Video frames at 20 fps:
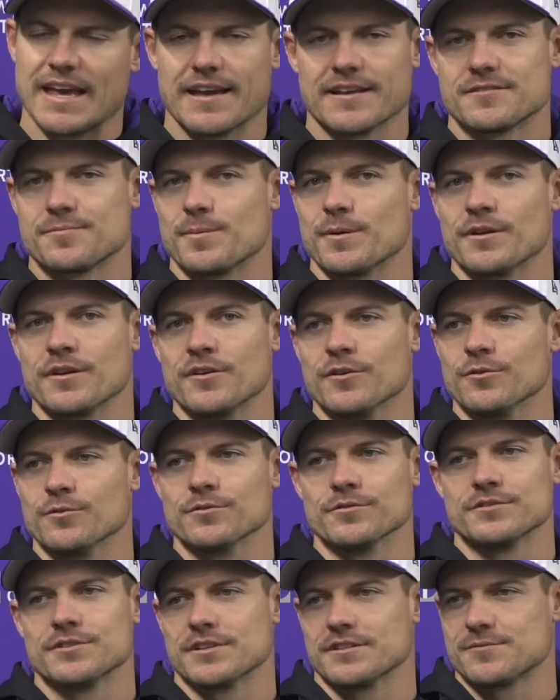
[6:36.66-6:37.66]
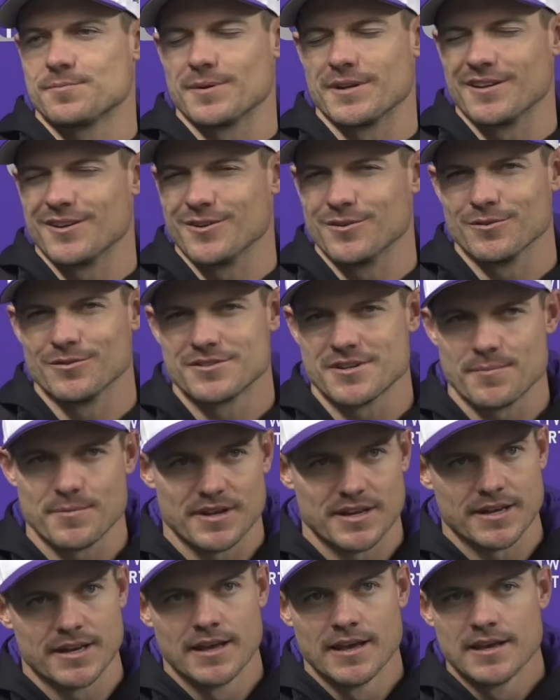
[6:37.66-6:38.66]
Yeah, it's been huge. It's been huge. I
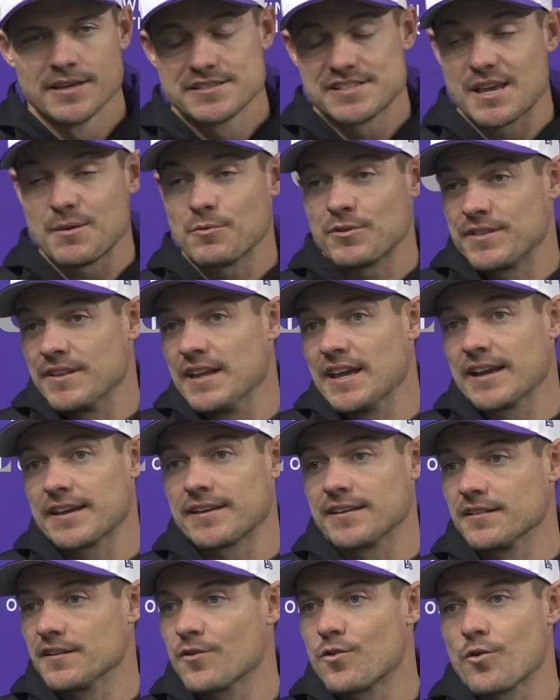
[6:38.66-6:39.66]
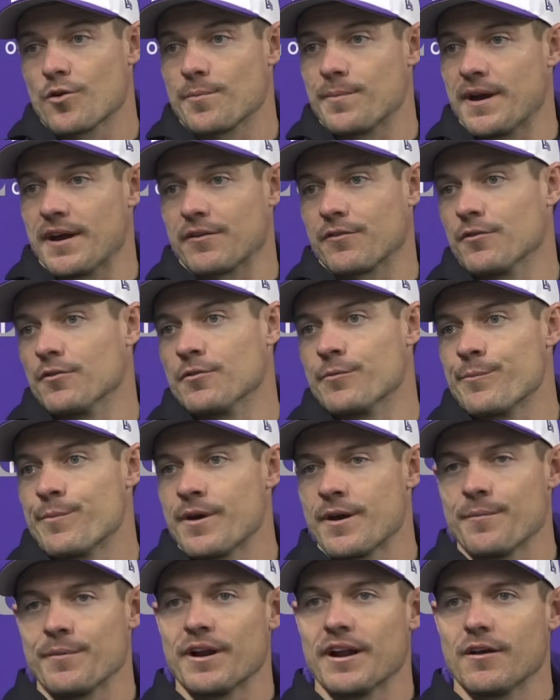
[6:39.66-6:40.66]
mean, same with Nick in the quarterback room.
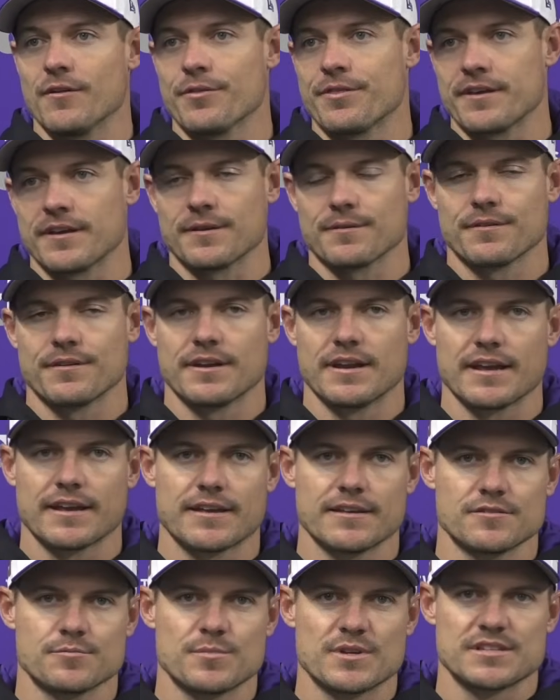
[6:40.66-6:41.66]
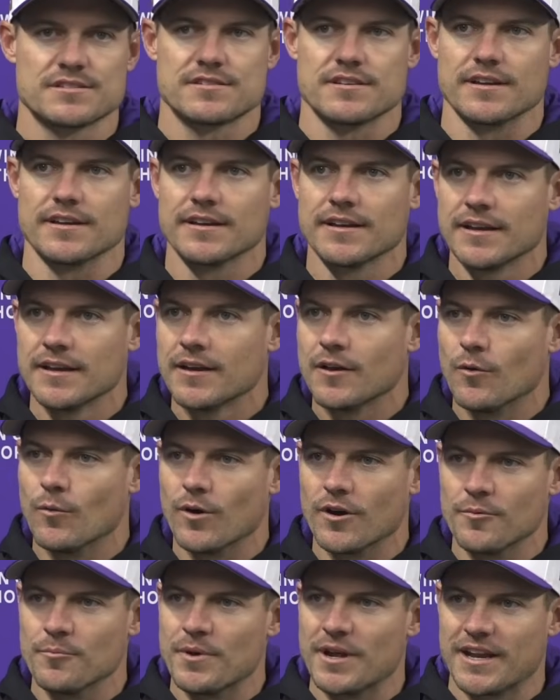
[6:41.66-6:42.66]
I mean, I don't think Nick has missed
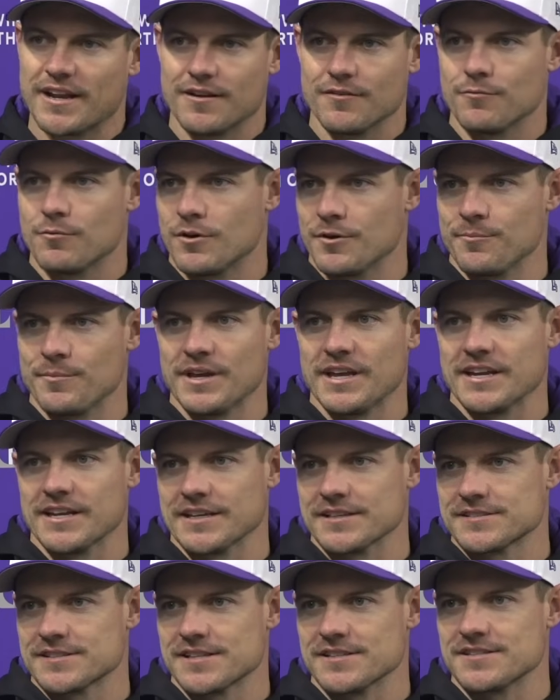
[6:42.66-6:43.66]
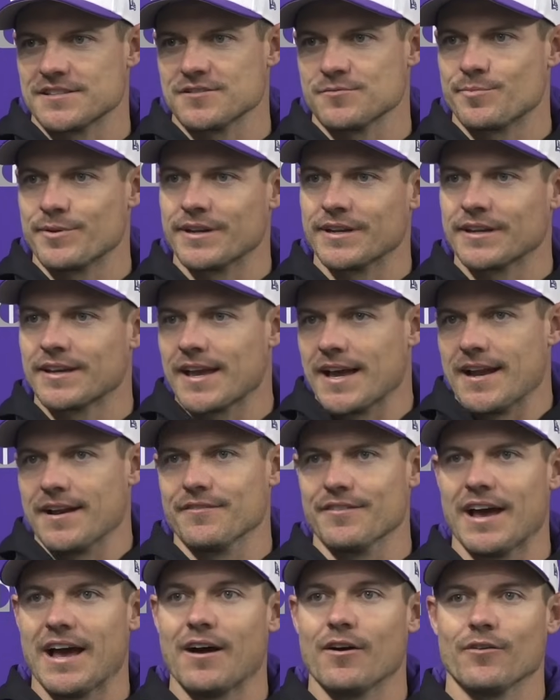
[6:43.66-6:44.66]
one minute of one meeting since he's been kind
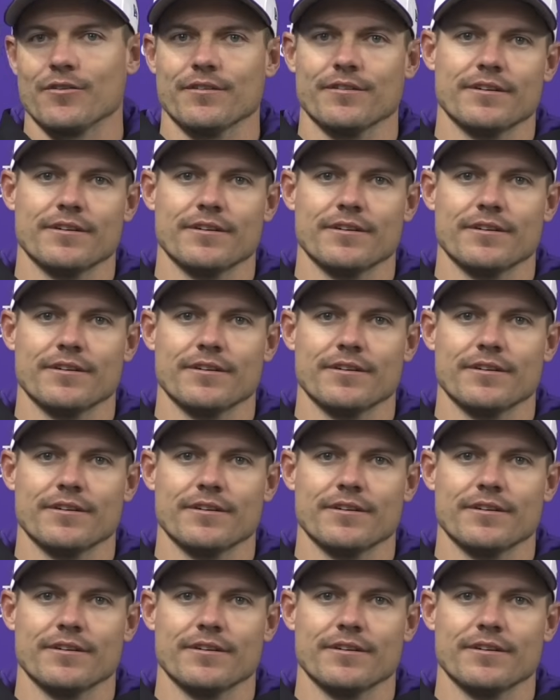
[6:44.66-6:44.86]
of out.